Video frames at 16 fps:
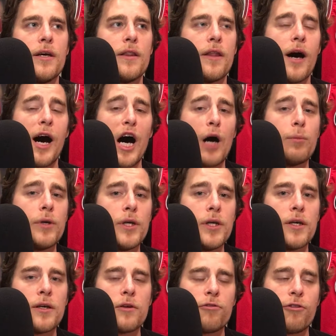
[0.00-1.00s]
the
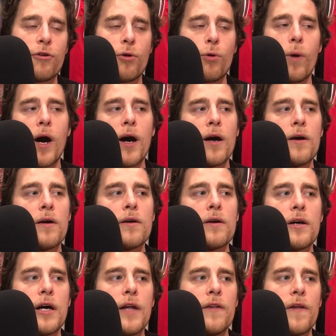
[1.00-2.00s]
hobby for a while,
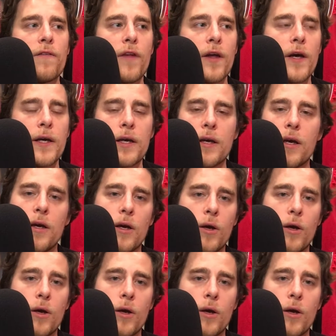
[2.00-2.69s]
and then like